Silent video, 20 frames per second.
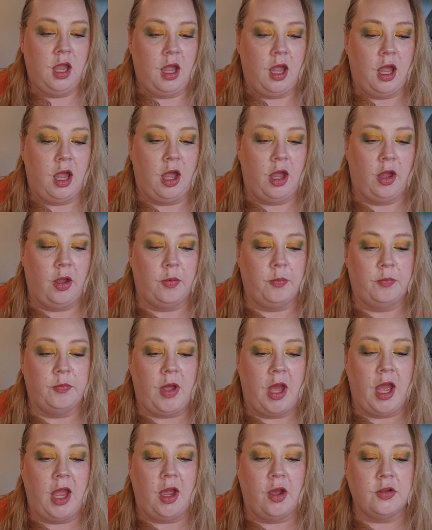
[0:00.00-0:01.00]

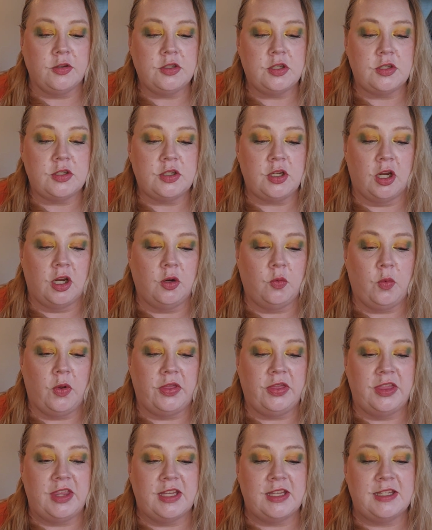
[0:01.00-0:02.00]
I also started
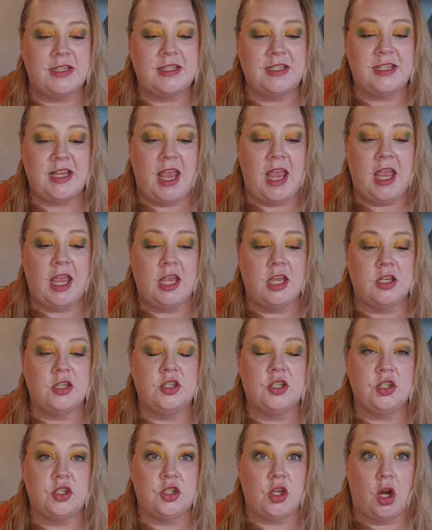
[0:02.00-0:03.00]
with the Saie
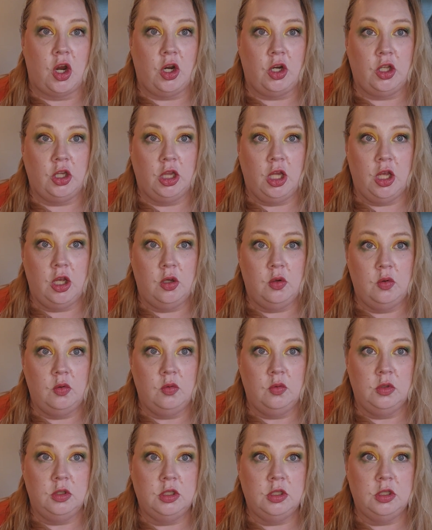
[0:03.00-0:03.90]
Star Glow